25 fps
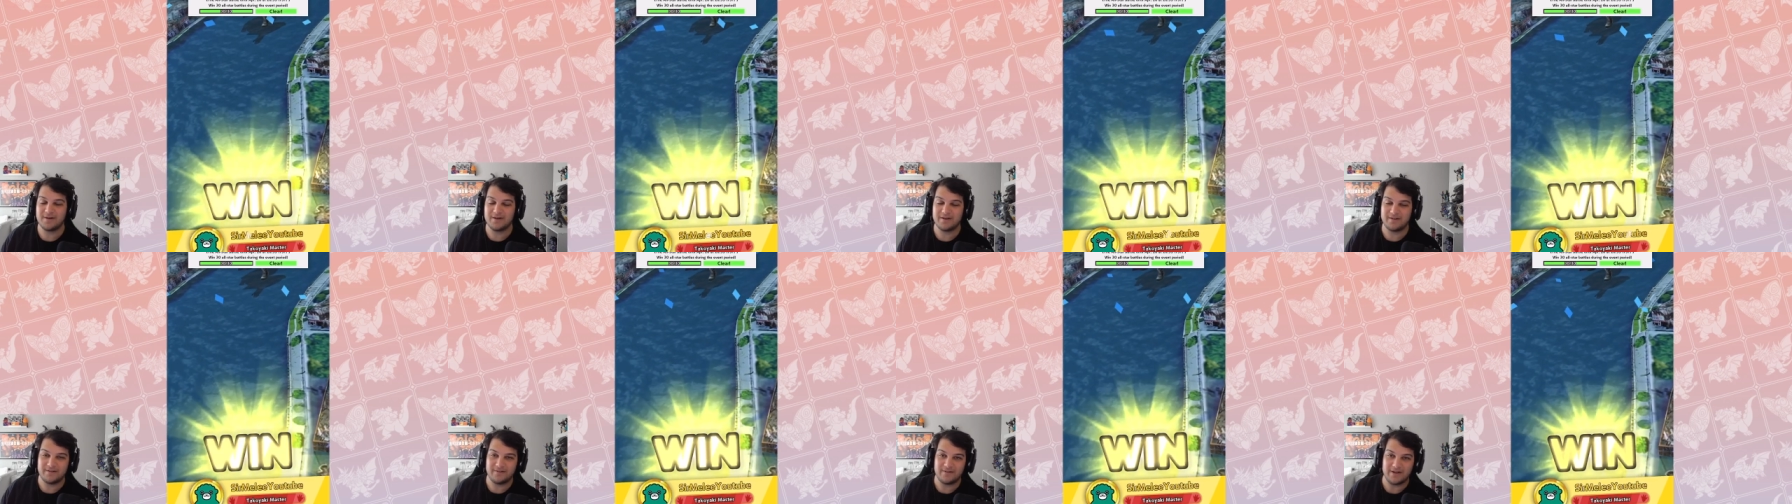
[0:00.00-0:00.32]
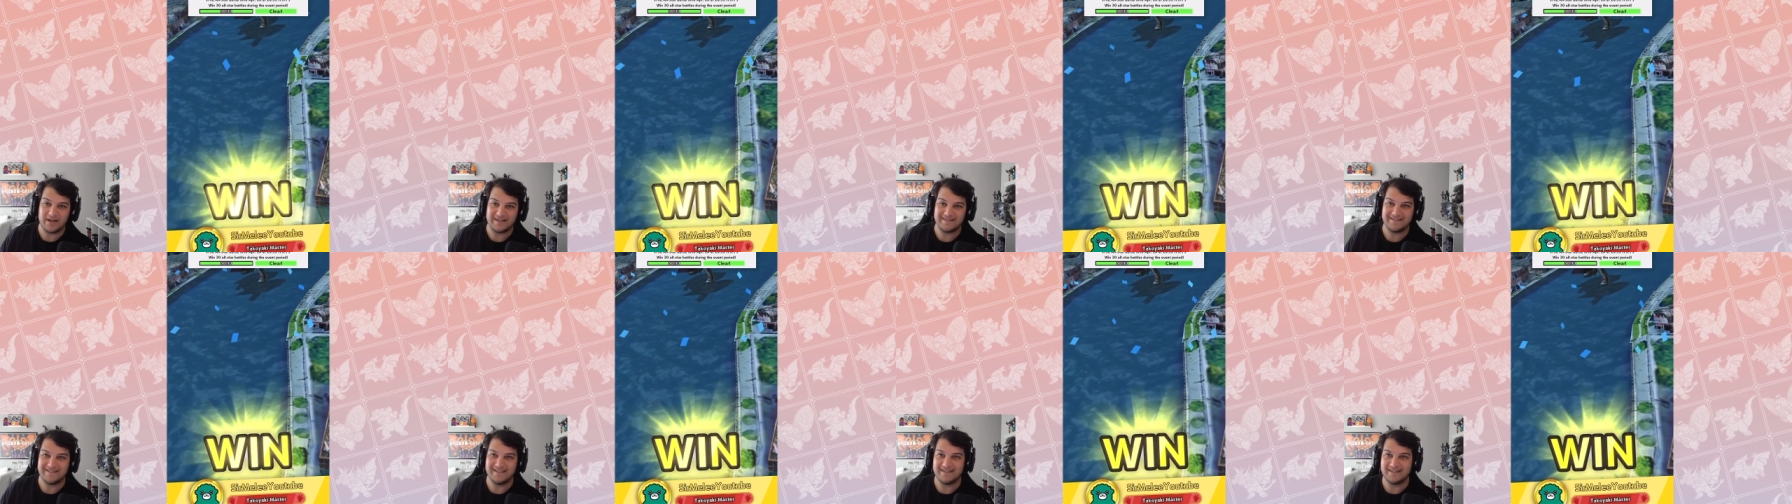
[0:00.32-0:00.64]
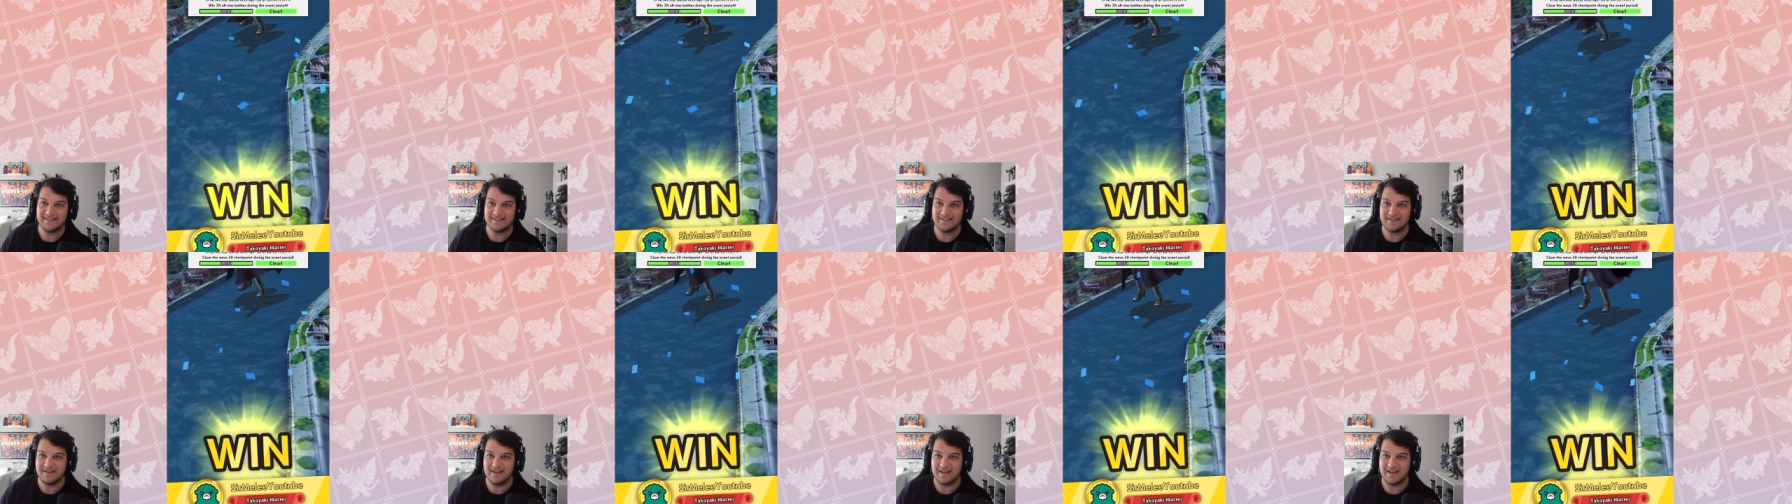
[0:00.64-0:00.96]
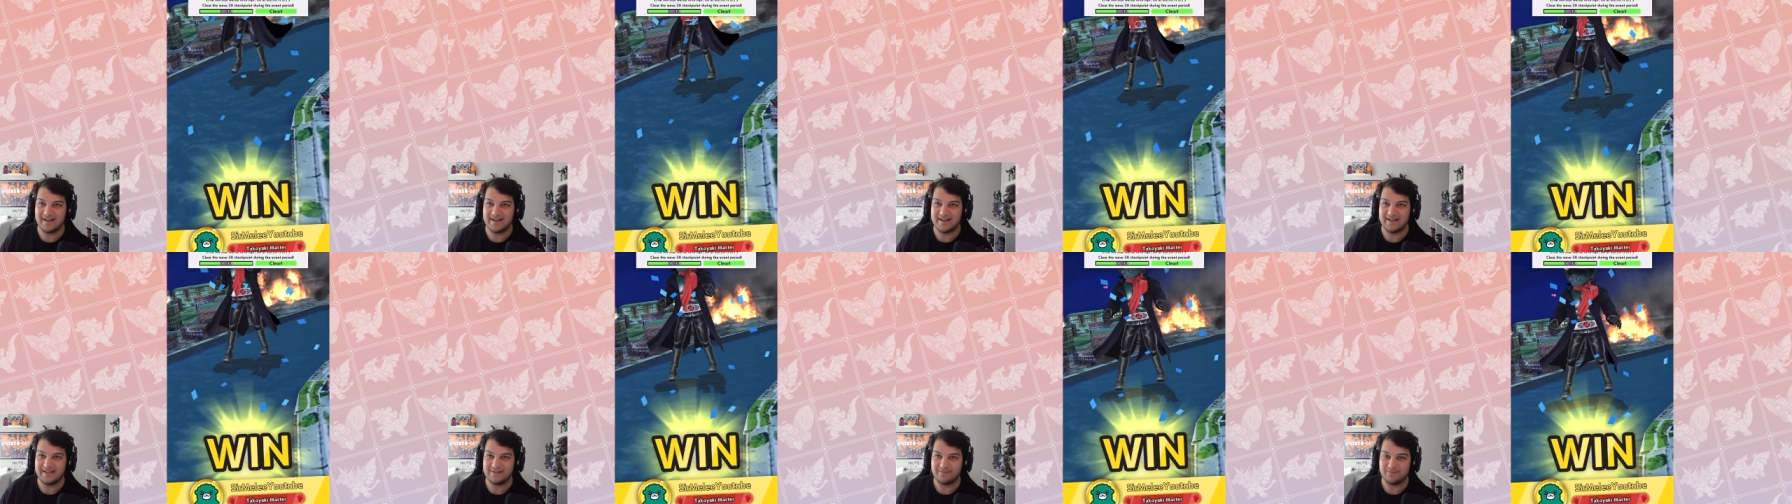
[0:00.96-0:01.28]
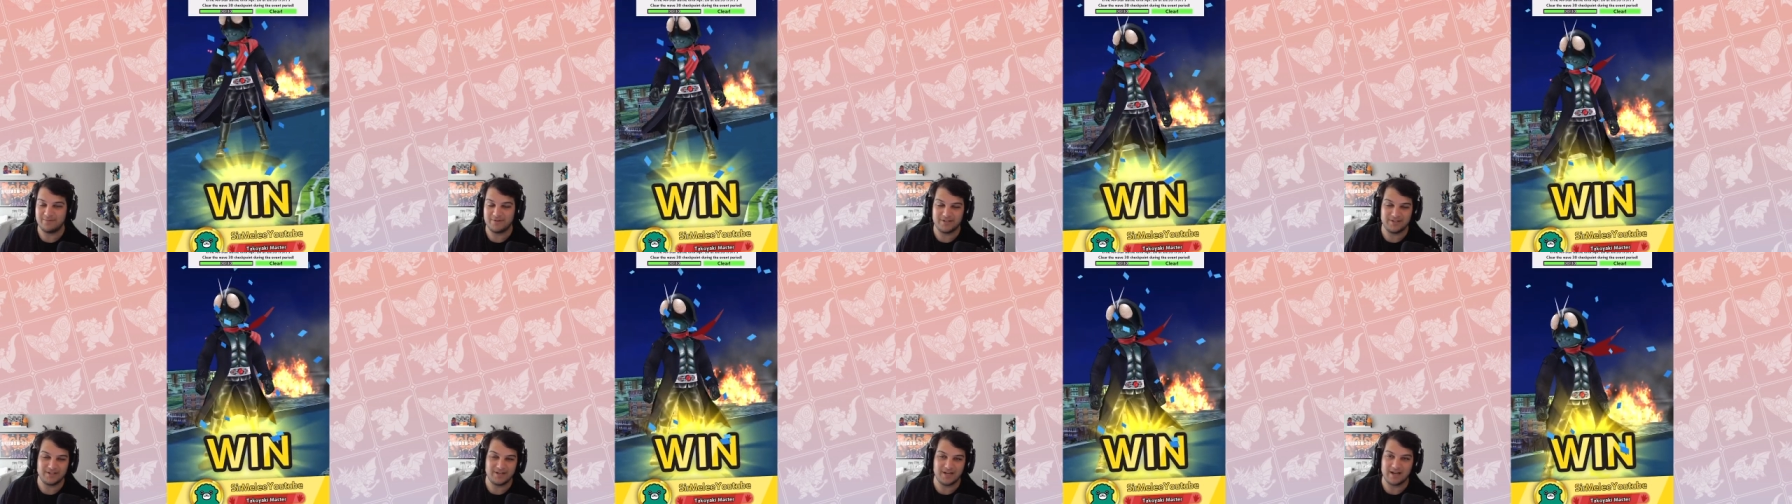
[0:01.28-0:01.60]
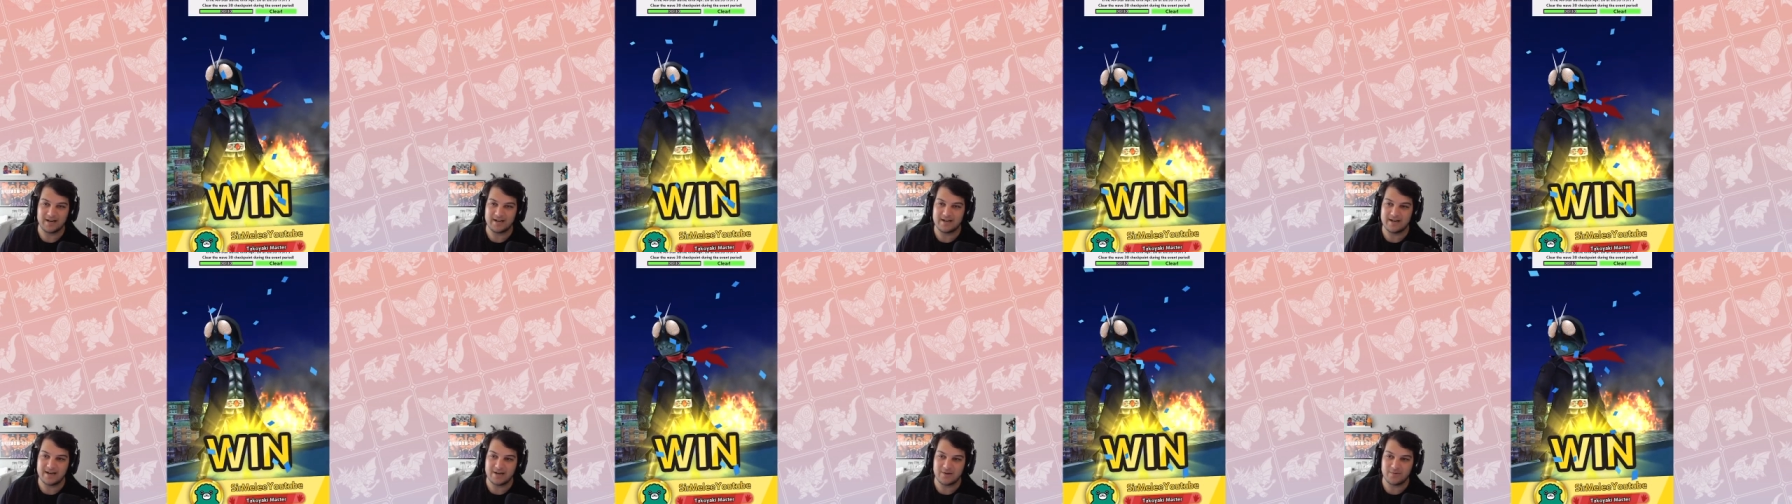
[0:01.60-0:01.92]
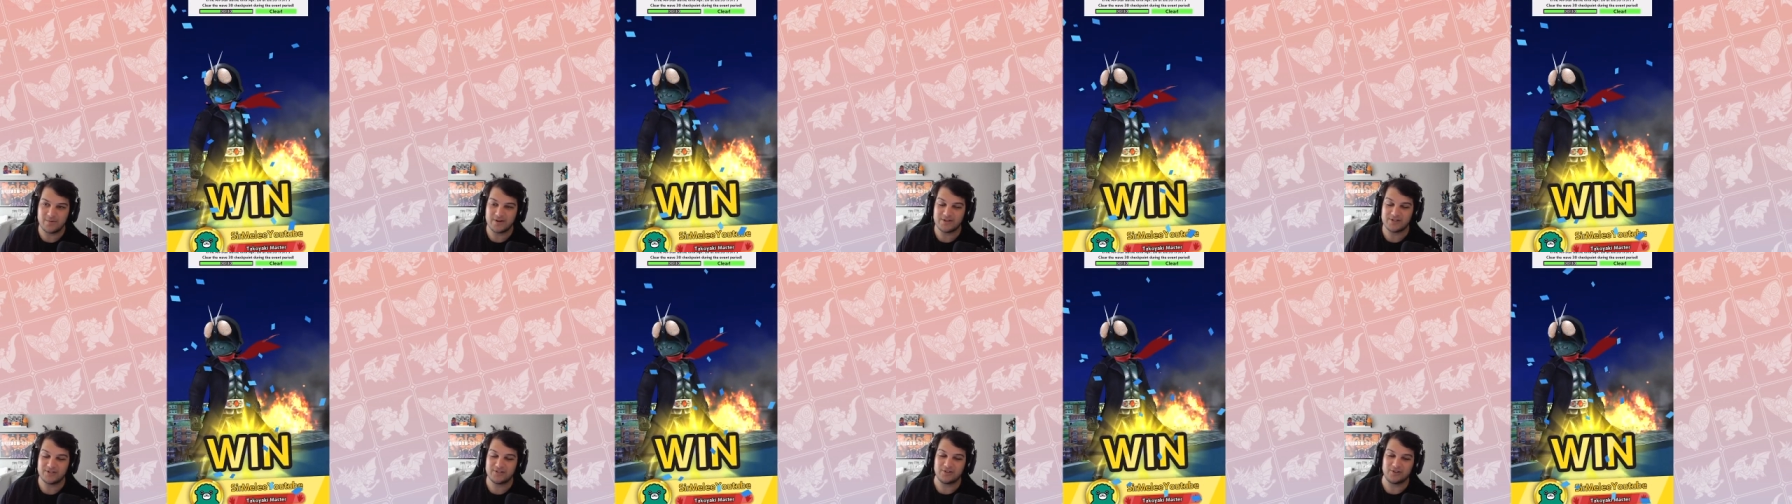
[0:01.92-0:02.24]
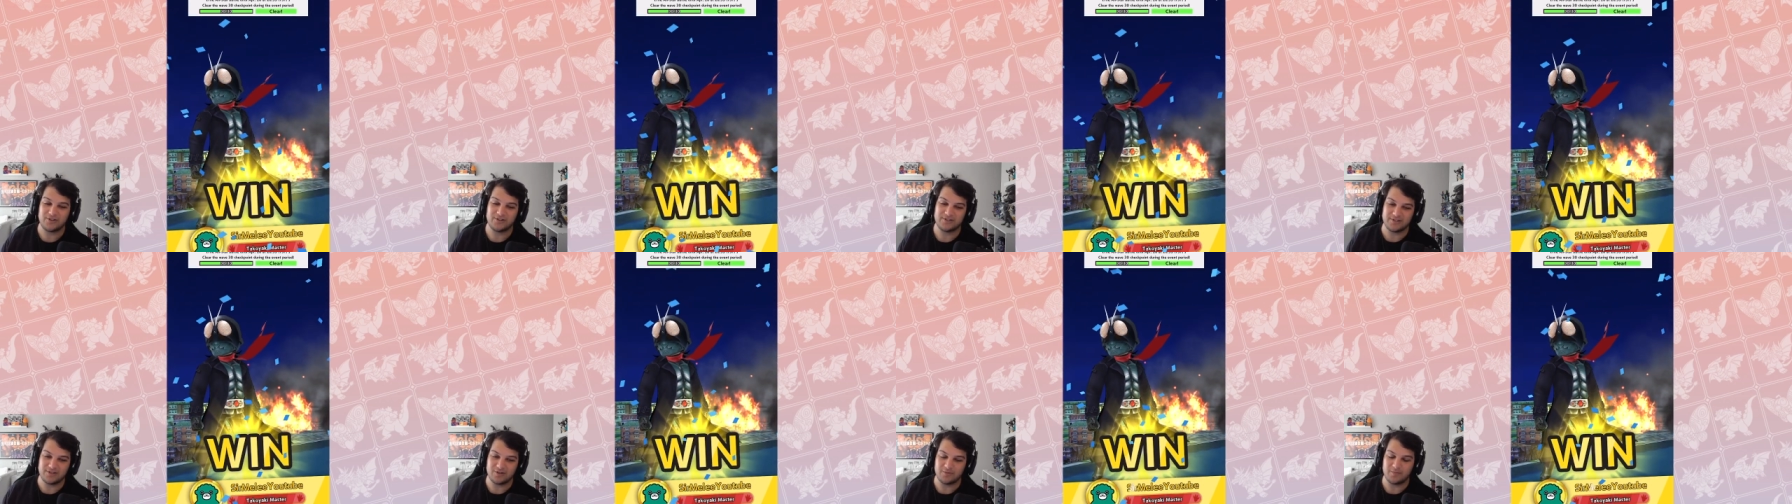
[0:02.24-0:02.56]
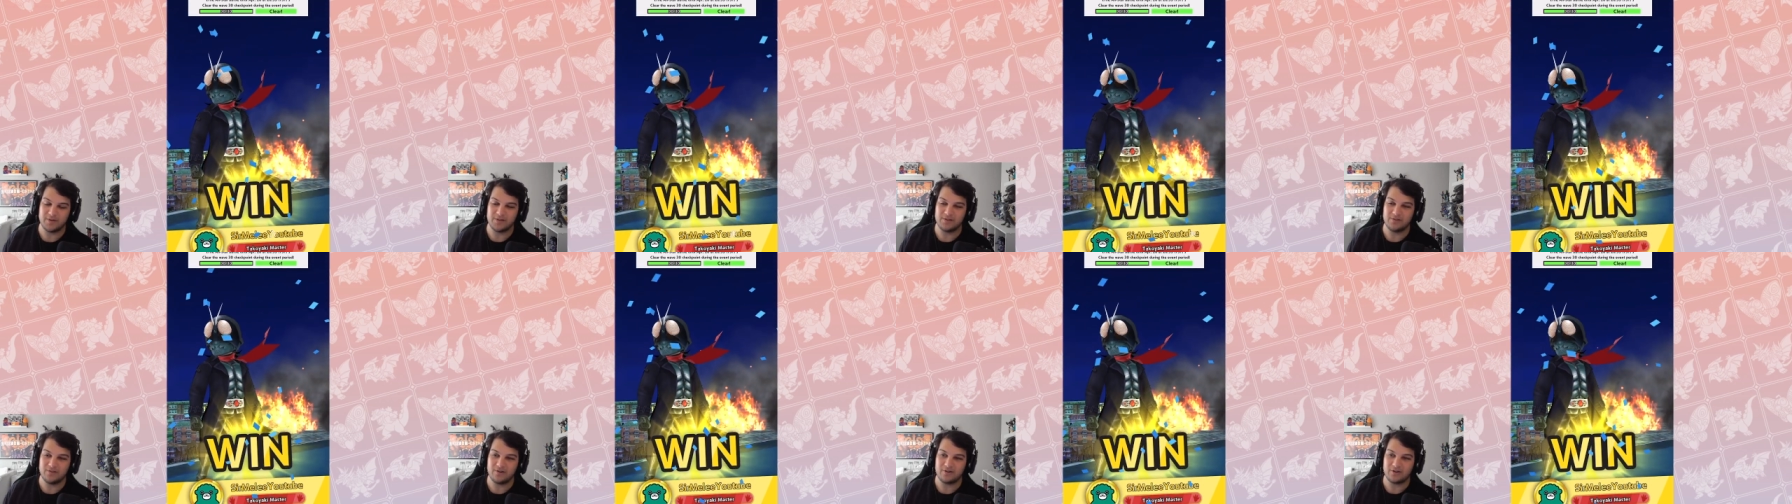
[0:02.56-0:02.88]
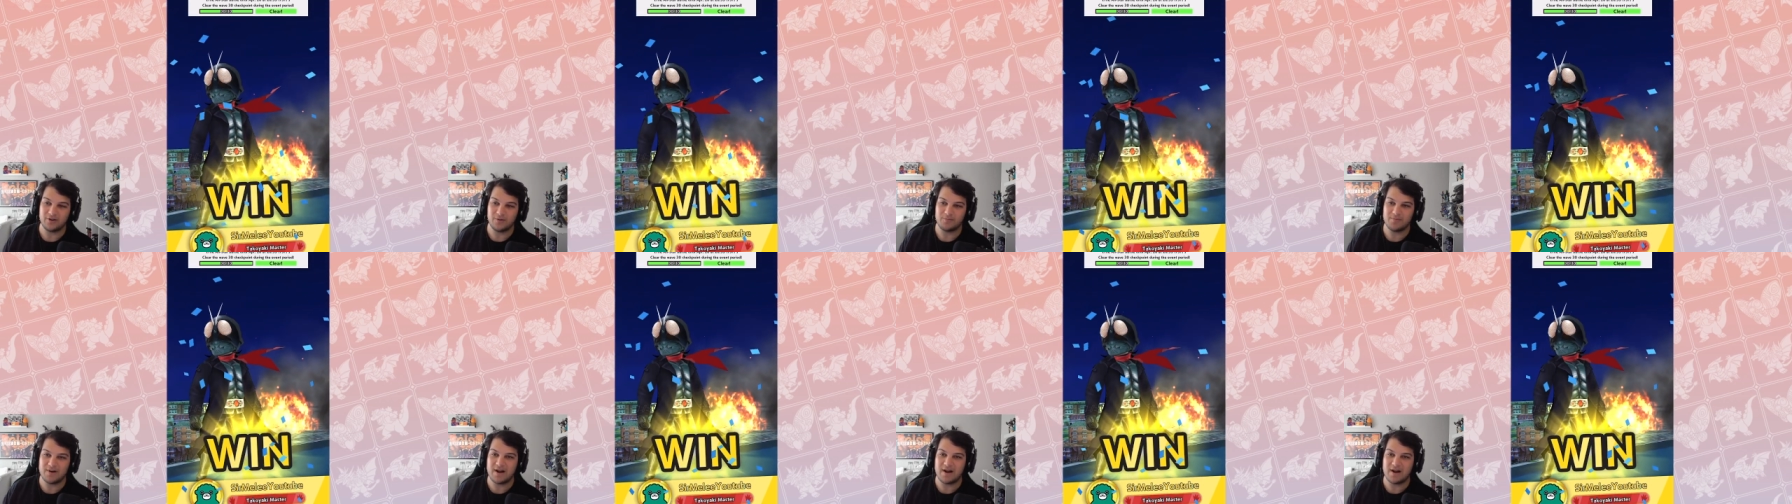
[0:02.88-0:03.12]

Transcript: but I didn't, and we got it anyway. Just took us a little bit longer.